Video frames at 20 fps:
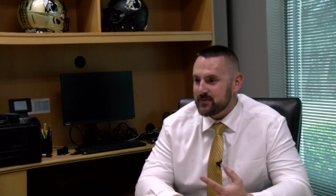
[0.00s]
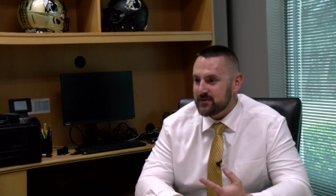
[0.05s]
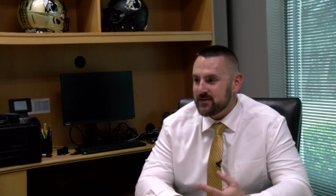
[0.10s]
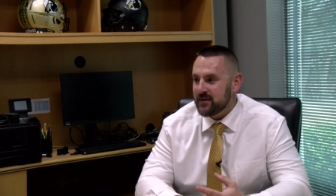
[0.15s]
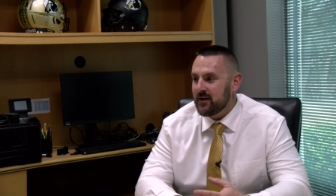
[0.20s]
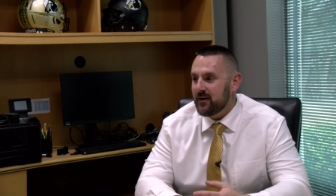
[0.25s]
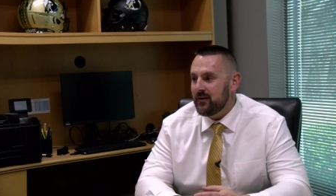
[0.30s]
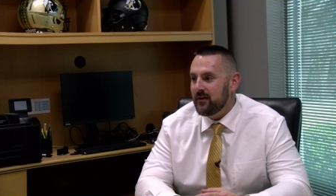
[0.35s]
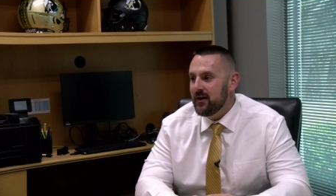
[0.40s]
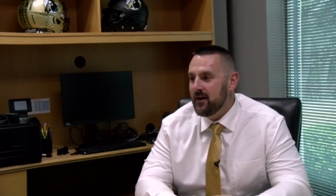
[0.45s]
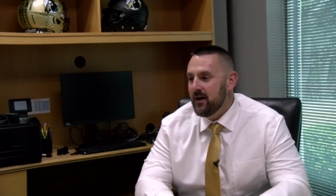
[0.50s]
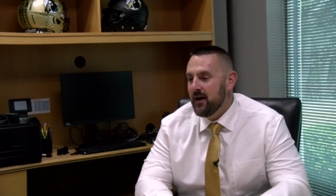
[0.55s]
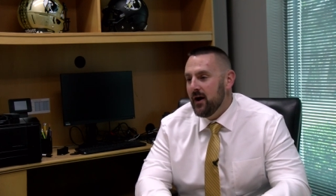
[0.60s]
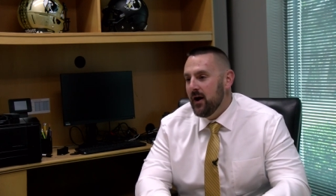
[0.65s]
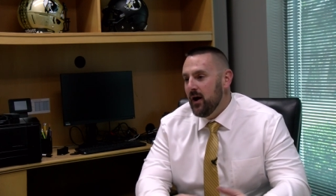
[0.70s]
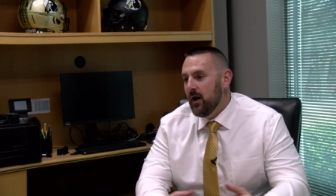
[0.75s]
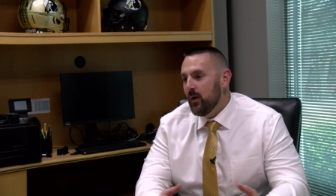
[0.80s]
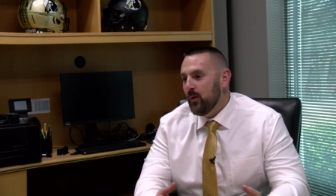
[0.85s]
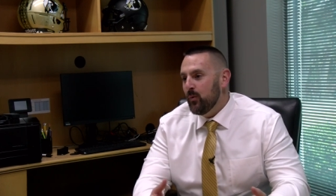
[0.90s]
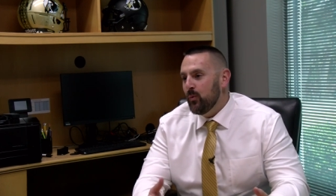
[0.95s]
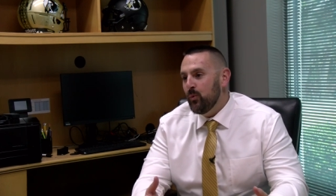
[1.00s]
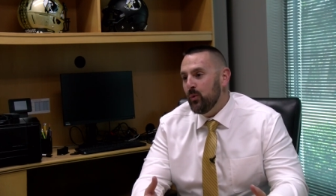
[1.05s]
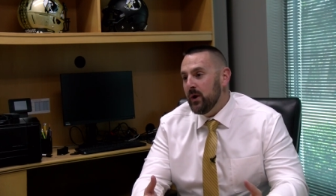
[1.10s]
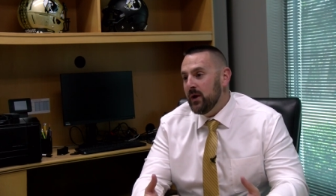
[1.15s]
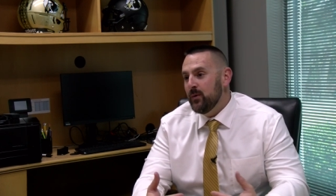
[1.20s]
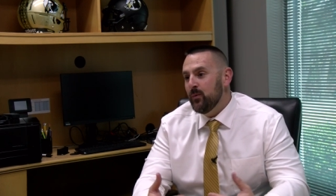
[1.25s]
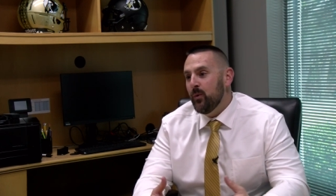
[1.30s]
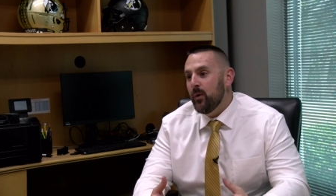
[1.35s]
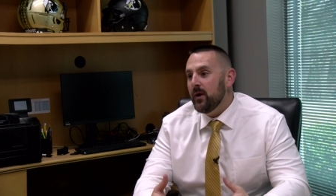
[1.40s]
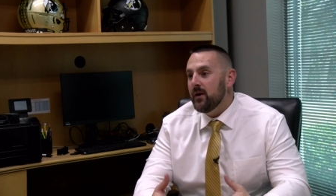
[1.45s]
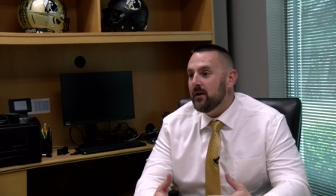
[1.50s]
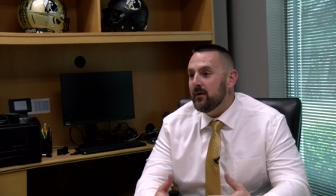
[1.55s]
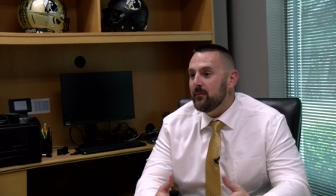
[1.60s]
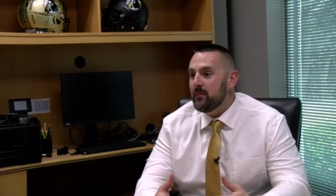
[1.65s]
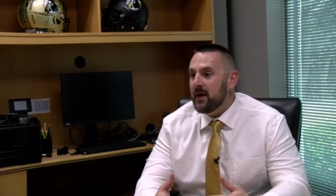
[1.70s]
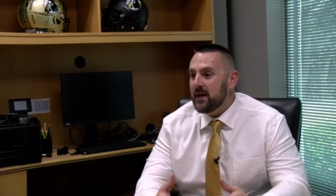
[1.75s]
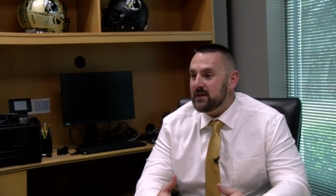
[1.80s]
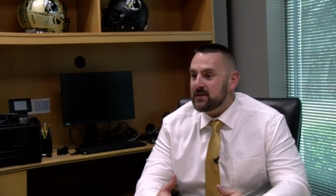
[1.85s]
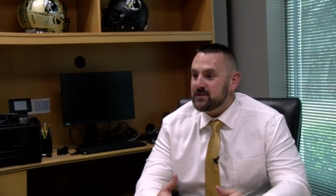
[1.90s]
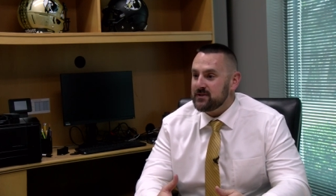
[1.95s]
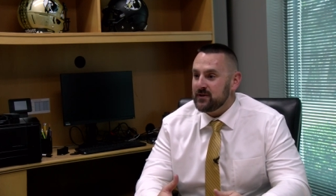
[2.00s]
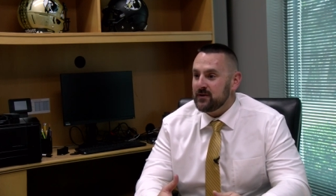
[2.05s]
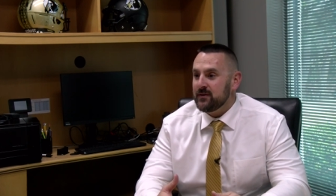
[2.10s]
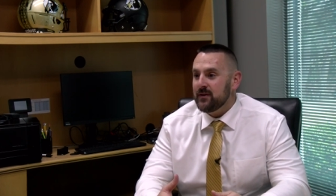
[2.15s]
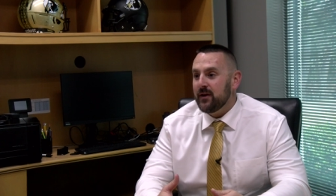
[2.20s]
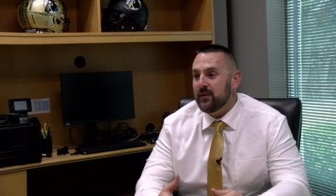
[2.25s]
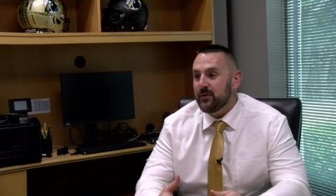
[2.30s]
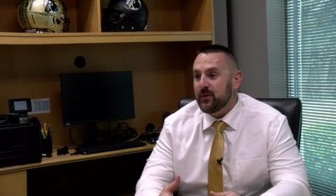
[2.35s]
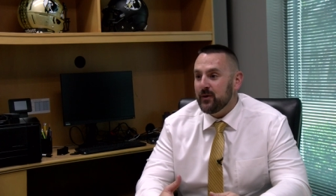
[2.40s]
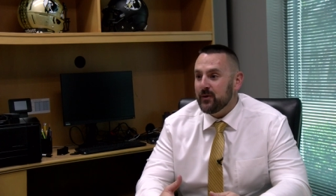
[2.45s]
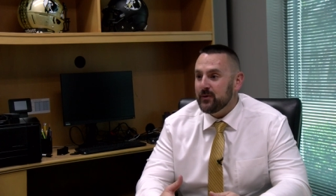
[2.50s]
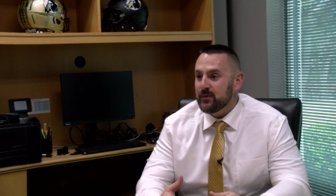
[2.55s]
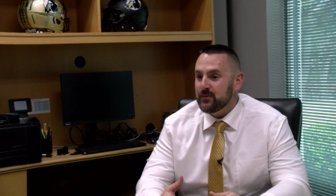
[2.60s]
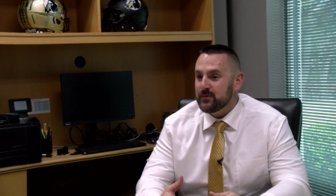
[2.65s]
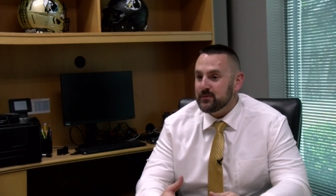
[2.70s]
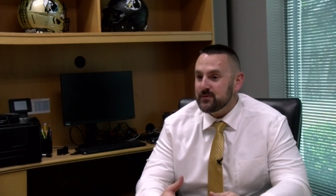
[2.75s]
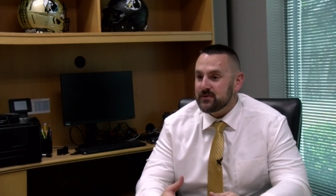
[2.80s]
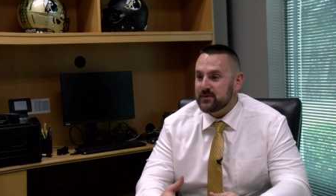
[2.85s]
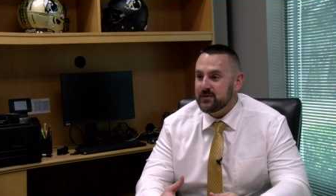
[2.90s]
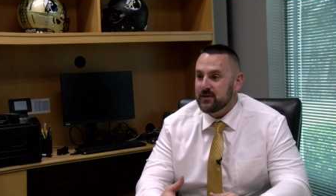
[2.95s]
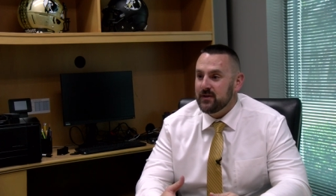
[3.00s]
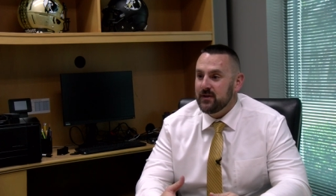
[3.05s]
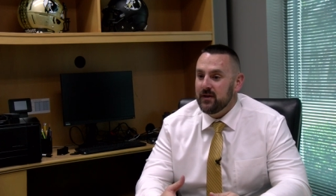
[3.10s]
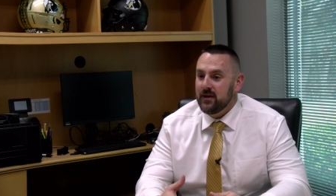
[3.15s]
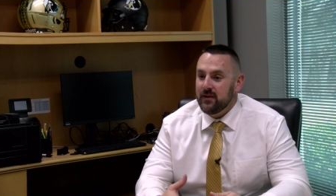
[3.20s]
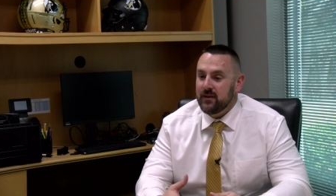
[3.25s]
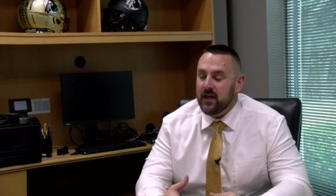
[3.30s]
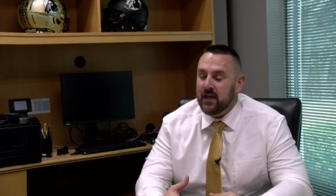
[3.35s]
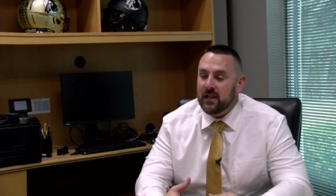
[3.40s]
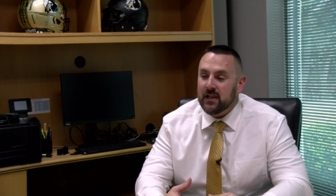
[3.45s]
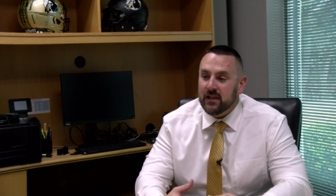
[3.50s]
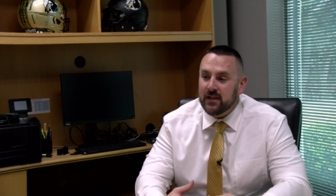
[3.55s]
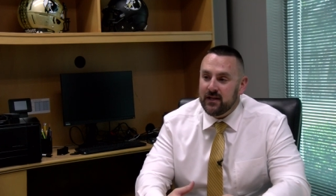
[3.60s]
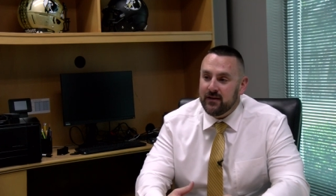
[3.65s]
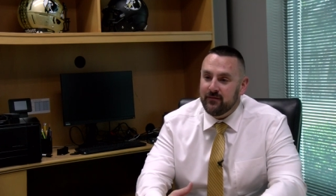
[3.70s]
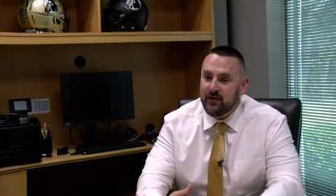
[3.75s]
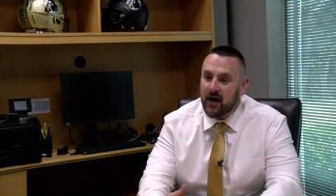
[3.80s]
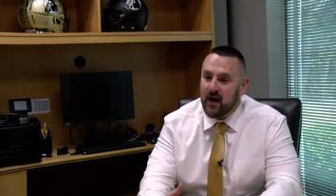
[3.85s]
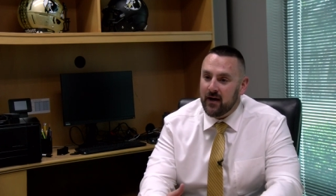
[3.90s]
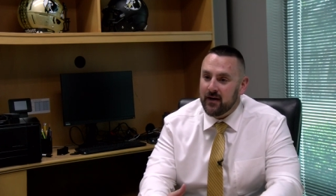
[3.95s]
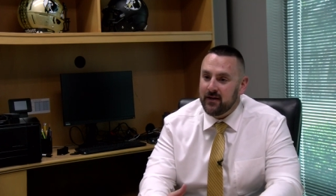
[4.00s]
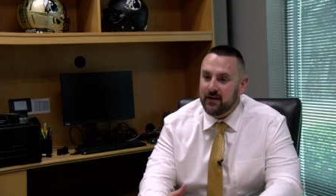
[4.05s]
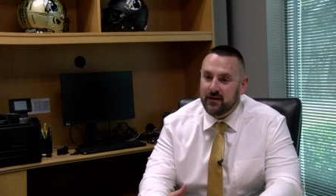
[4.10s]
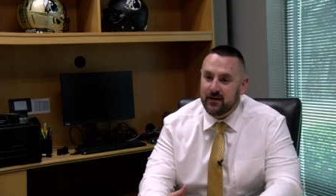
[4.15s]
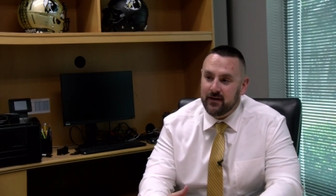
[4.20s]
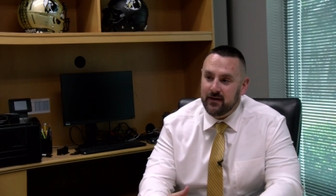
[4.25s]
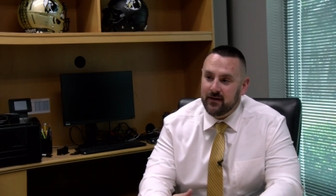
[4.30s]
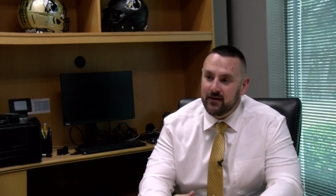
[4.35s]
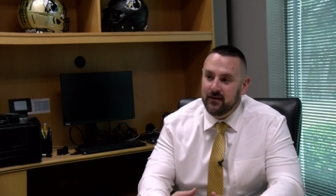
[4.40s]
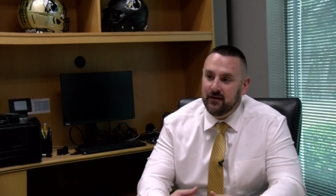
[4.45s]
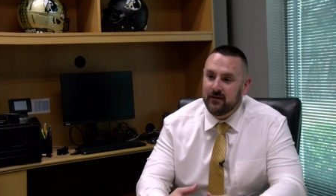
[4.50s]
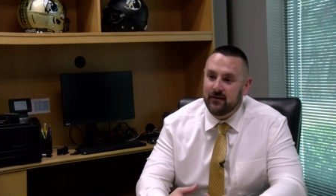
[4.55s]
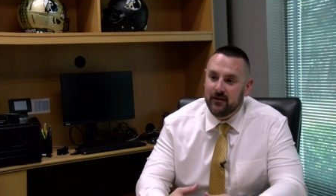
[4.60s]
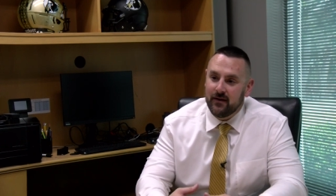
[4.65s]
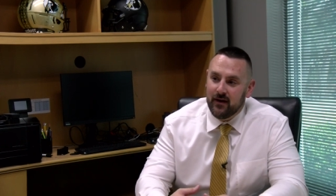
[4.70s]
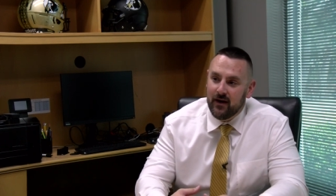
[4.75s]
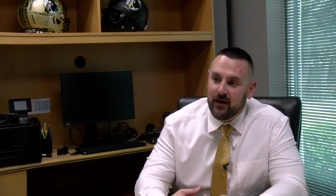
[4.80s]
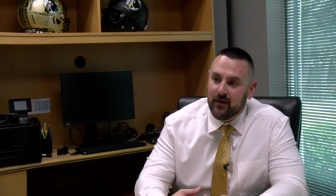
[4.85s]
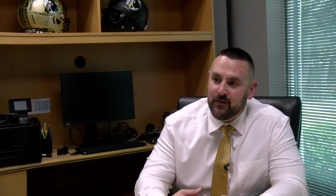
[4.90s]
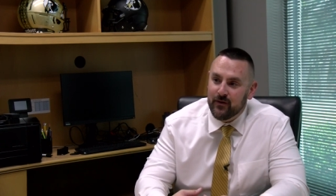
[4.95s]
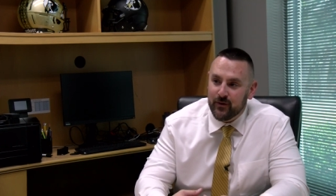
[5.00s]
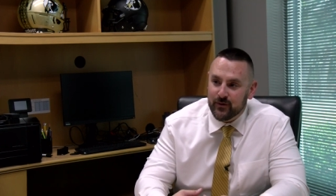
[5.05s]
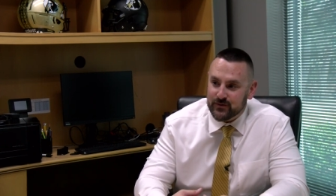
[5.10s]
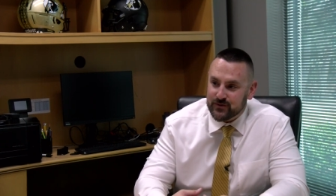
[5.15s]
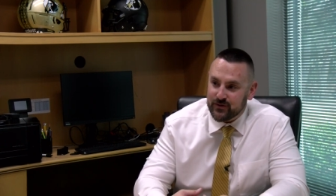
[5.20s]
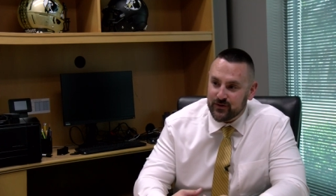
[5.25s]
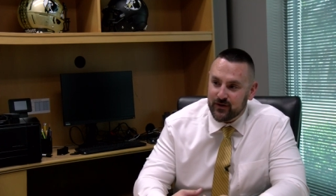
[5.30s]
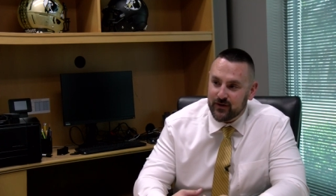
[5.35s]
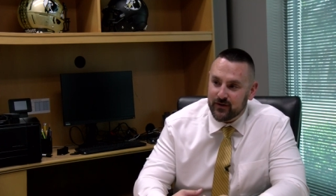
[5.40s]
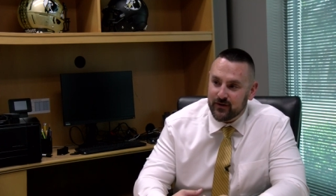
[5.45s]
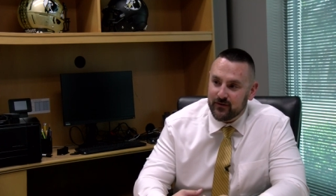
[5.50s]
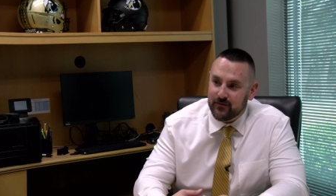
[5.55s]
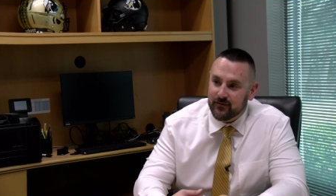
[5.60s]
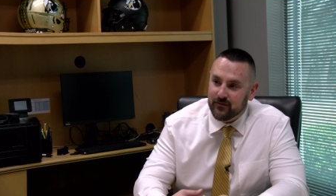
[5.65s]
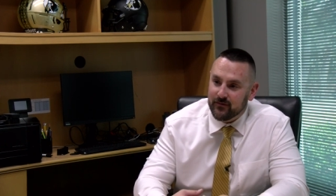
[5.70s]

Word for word: So we want to make sure that those they leave out of here and those are a,